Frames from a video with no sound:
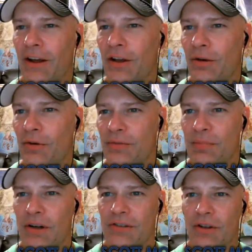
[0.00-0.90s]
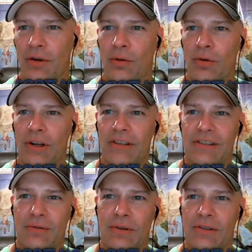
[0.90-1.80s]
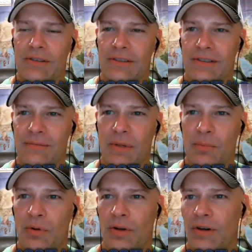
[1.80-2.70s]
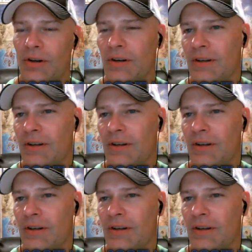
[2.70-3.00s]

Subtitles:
good response on the hornets. Hornets people are